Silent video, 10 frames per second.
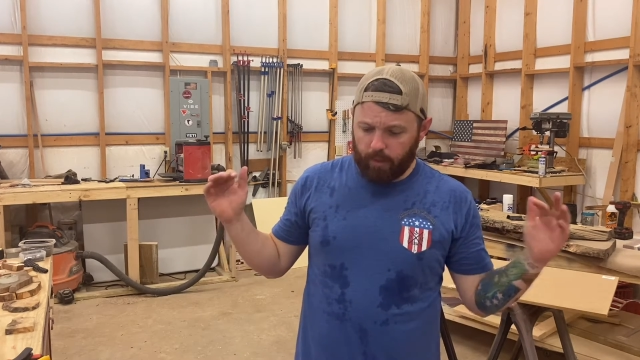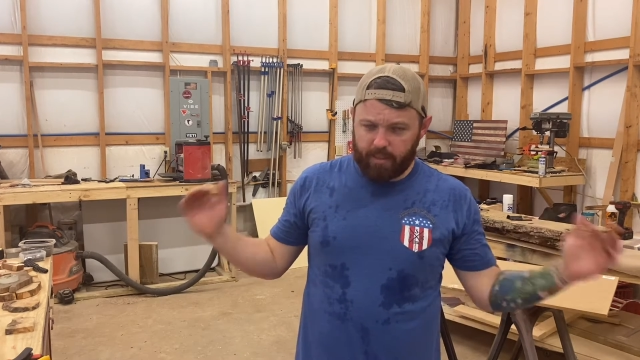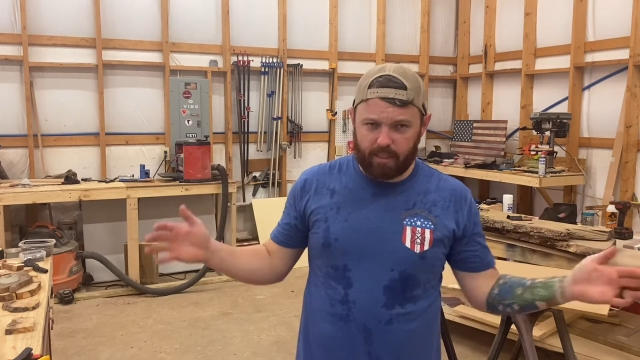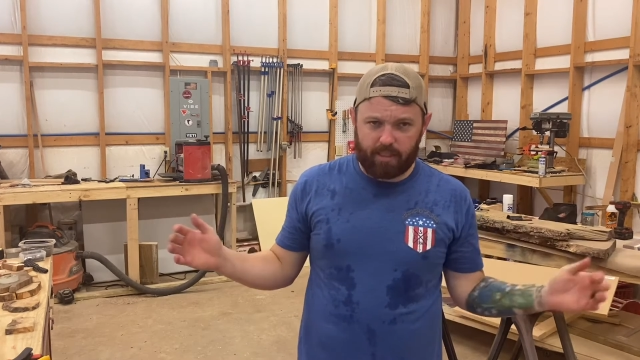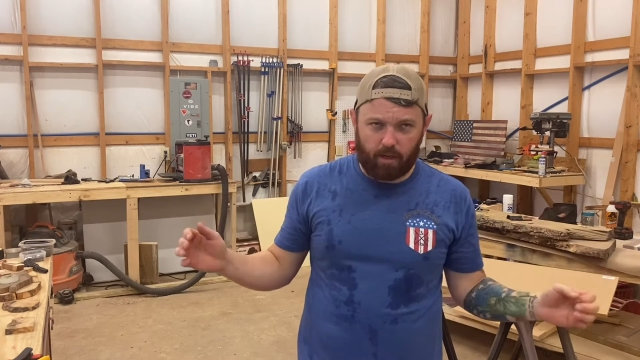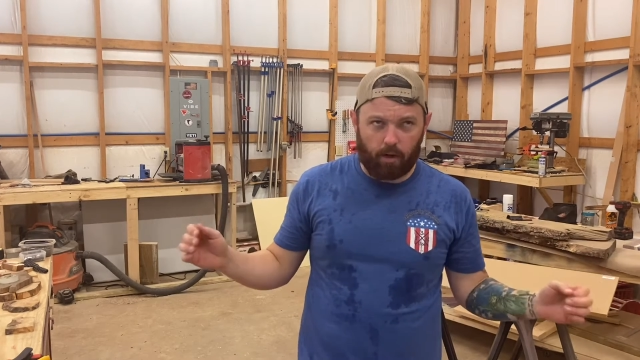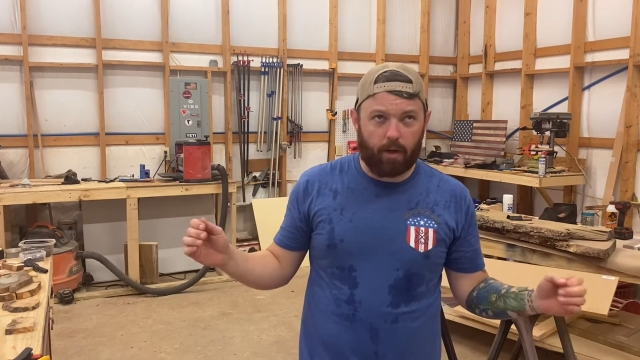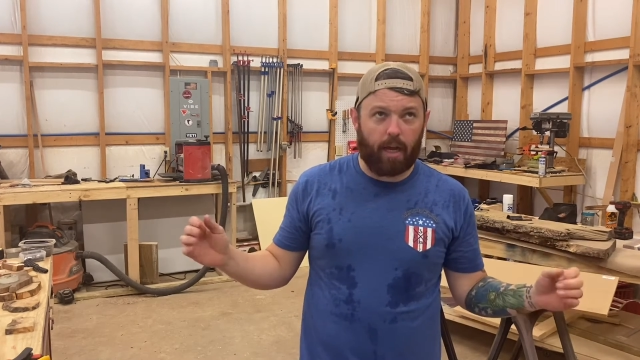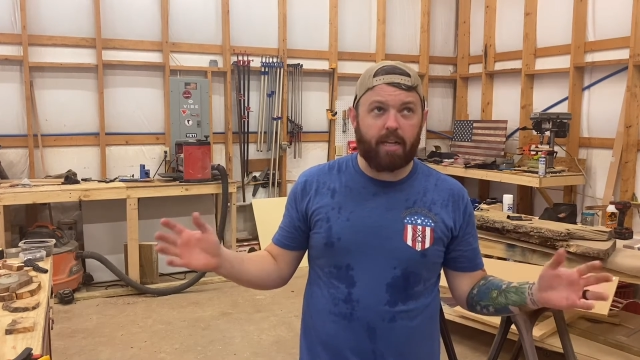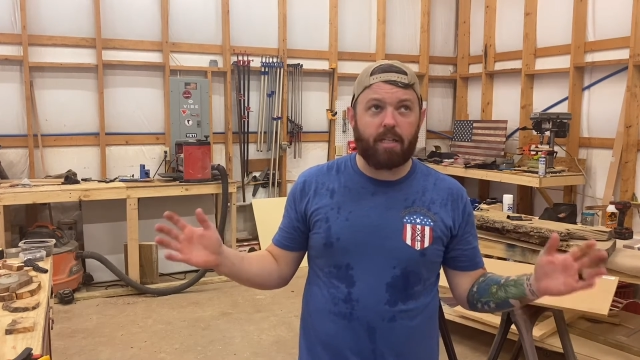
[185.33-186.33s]
an
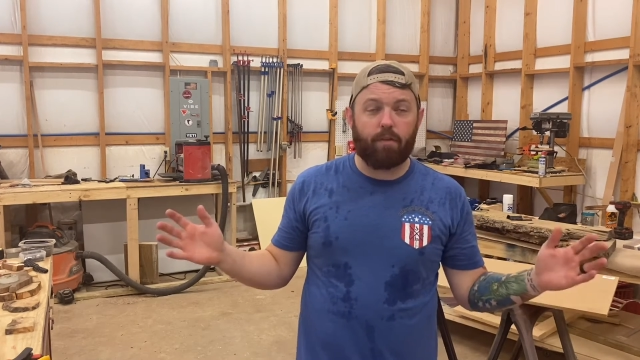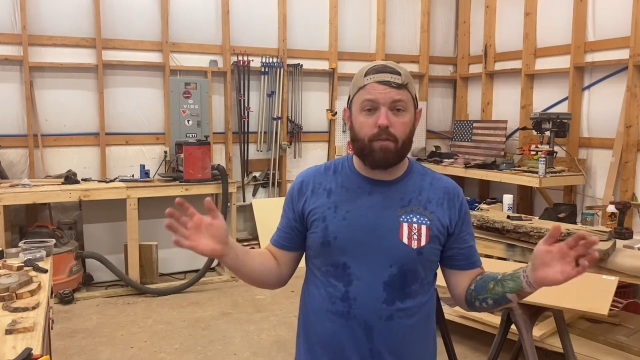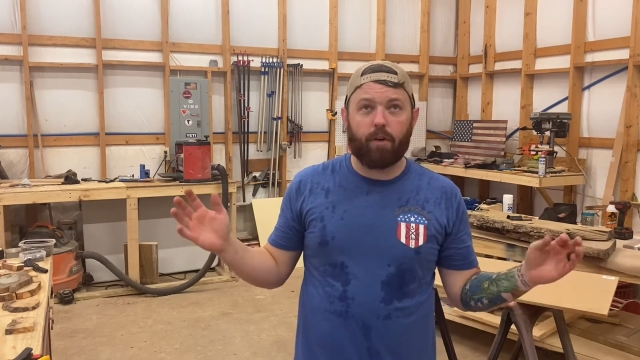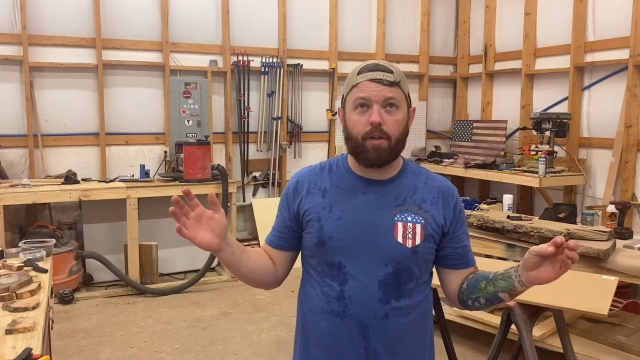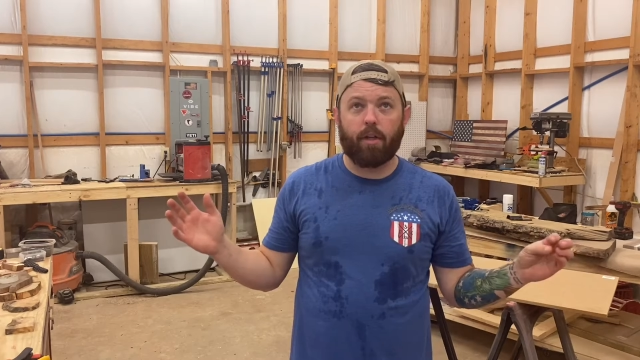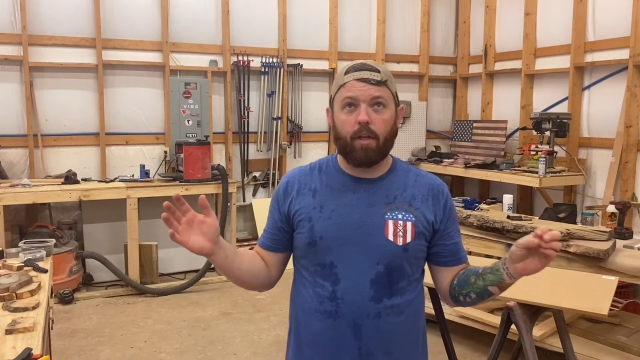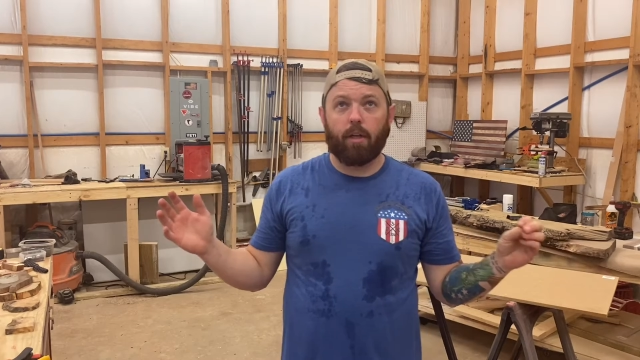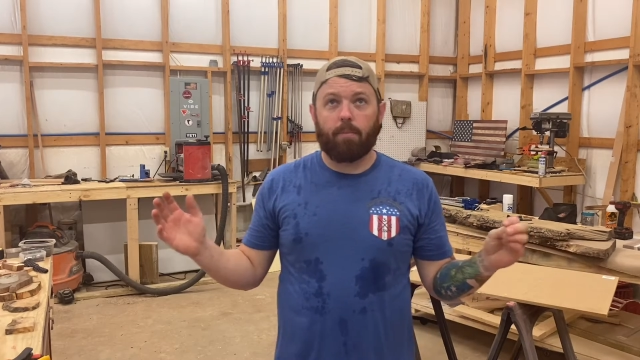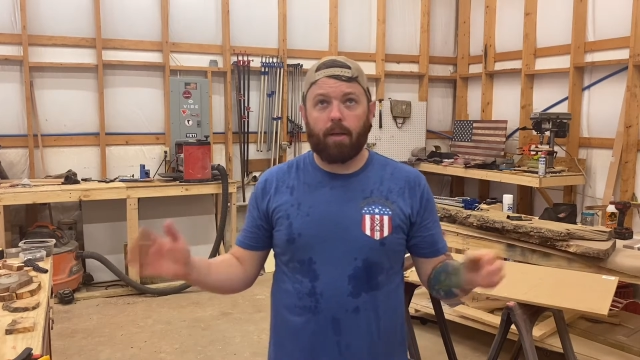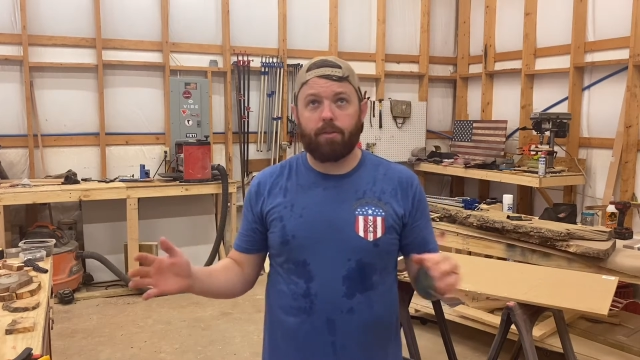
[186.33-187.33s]
18-foot
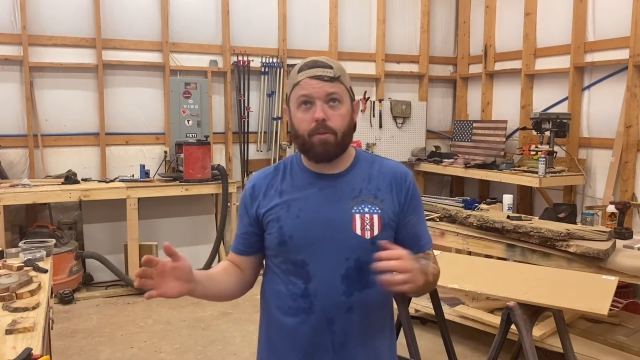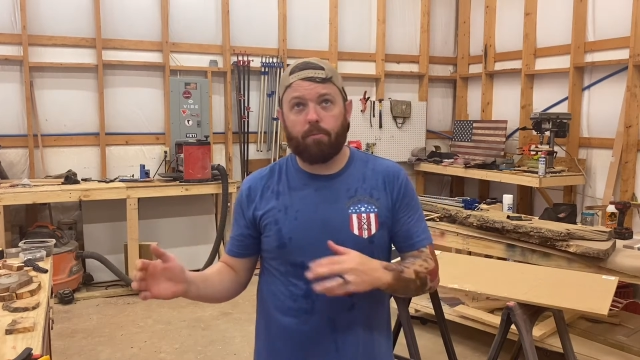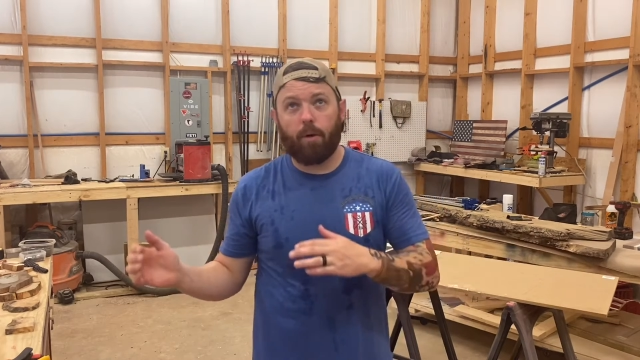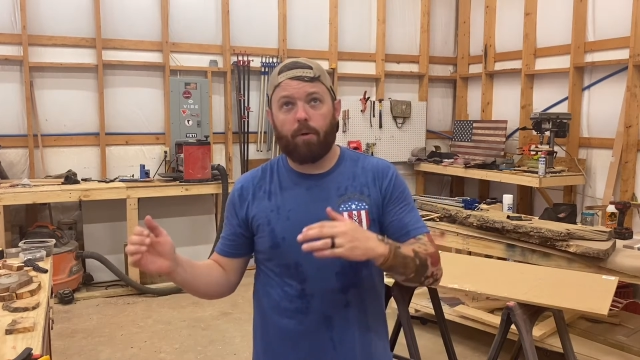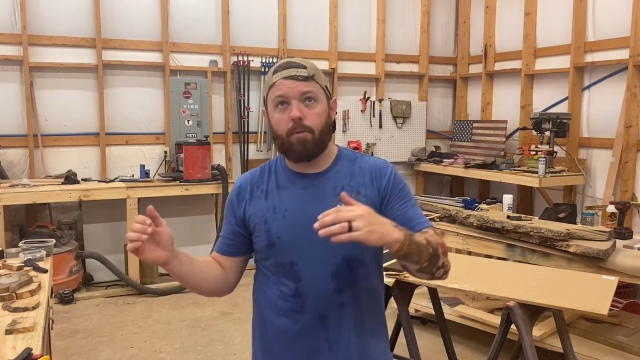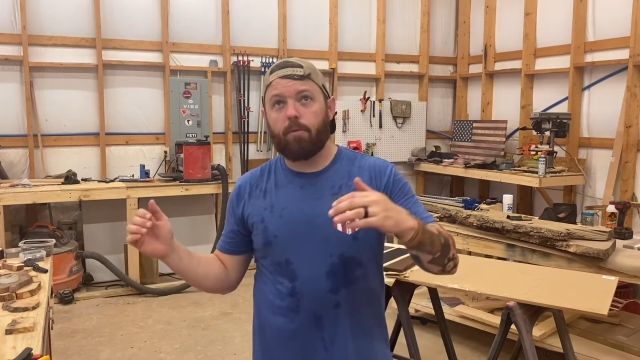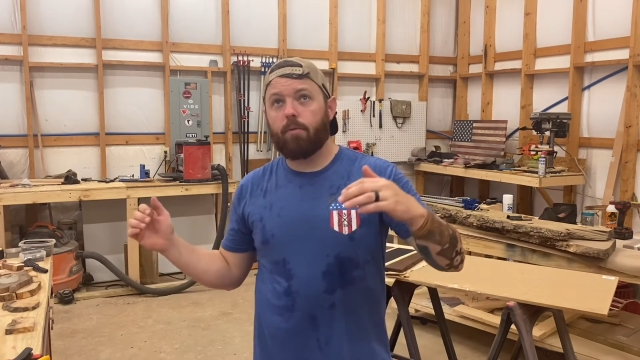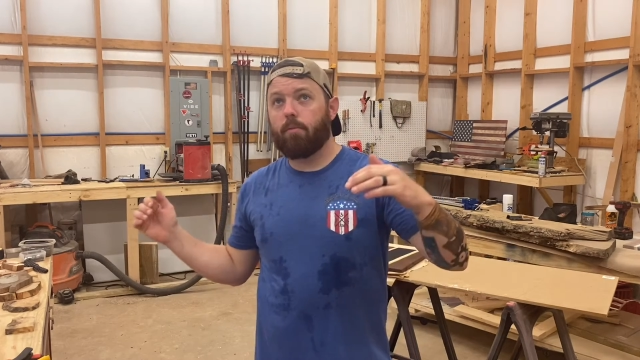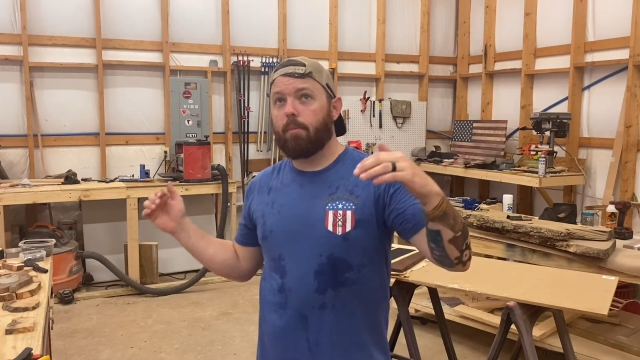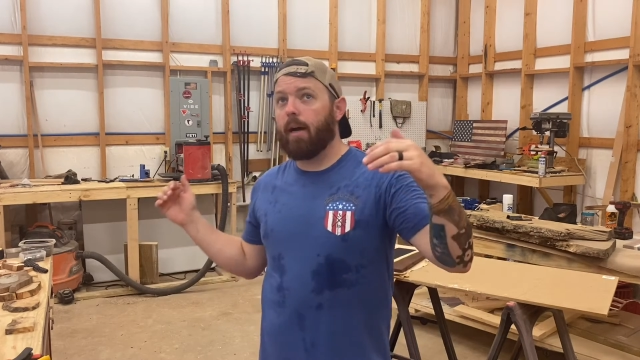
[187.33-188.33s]
pontoon boat
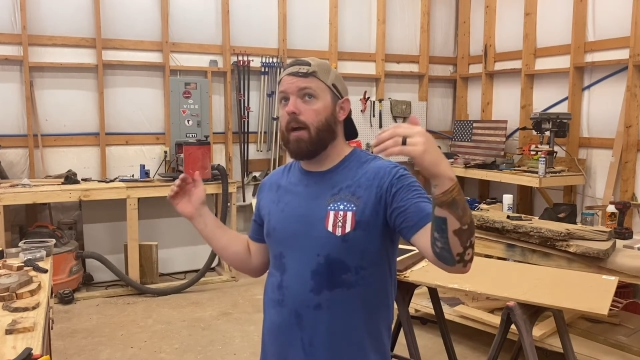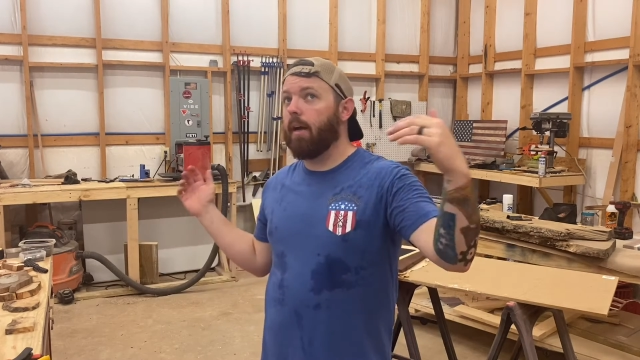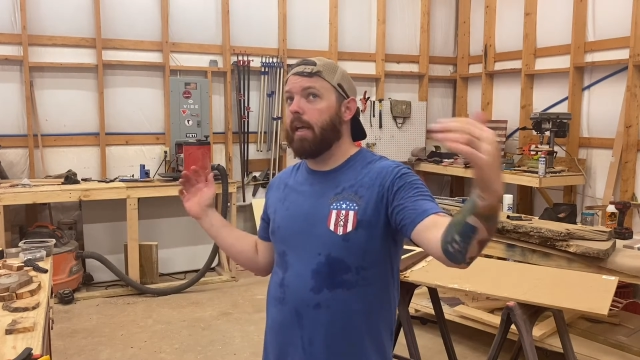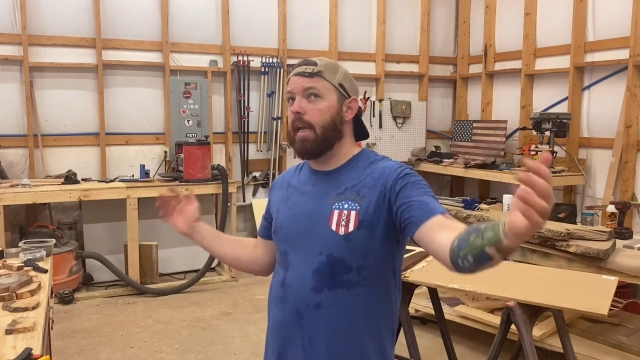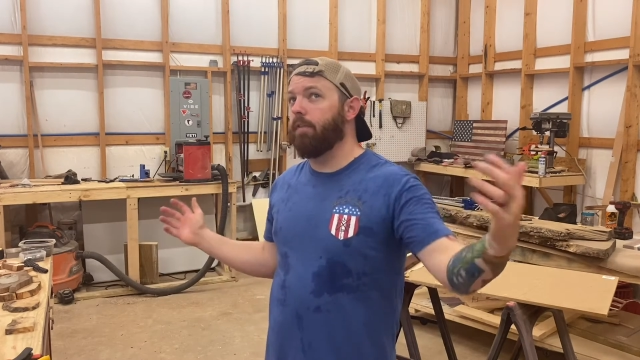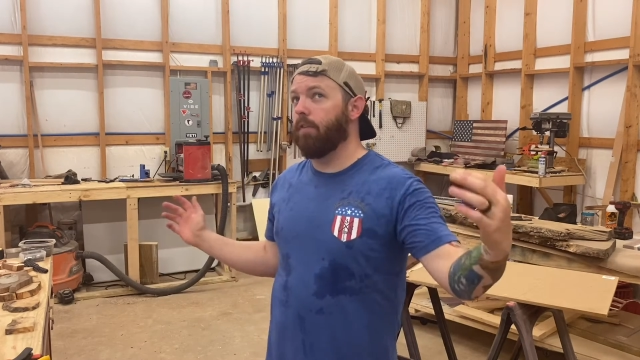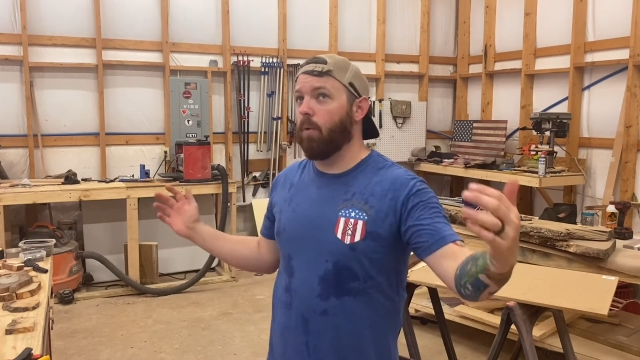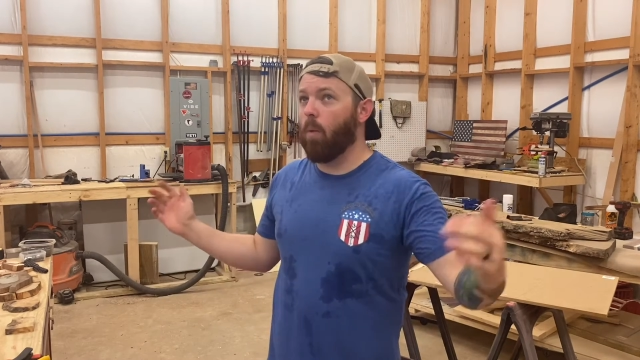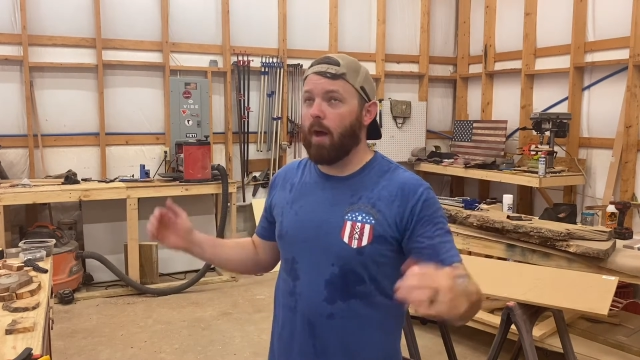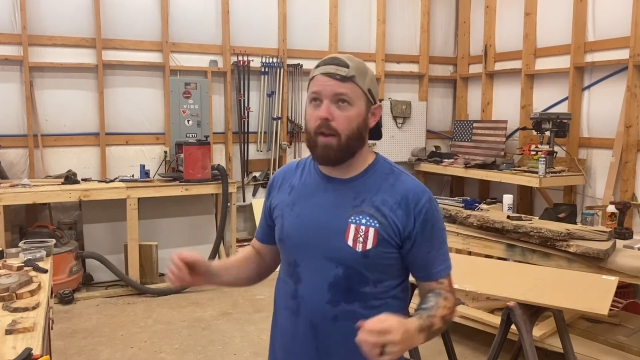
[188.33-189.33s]
by 8 foot
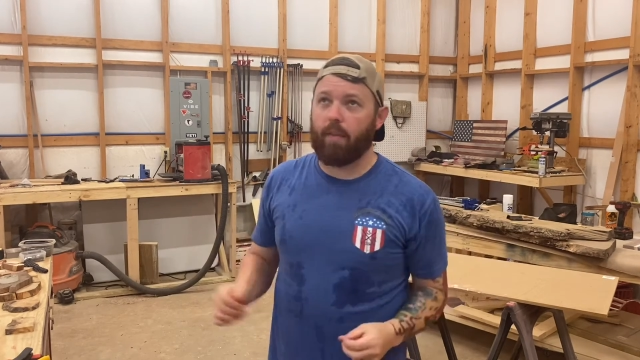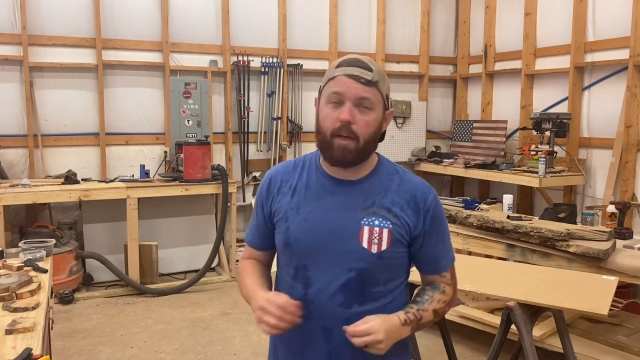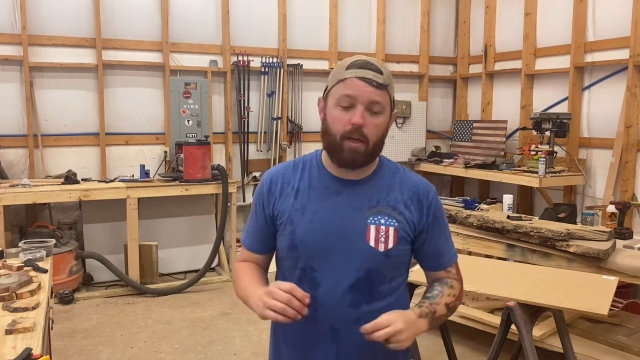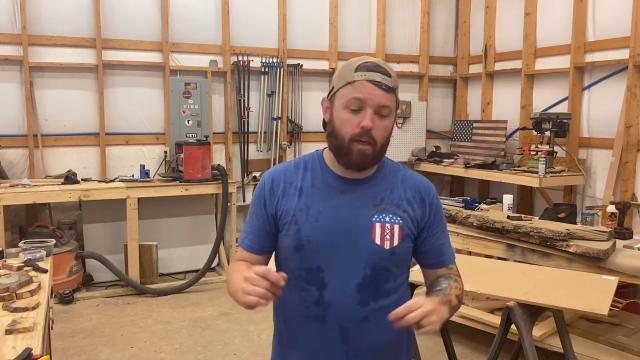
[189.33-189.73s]
wide, I think.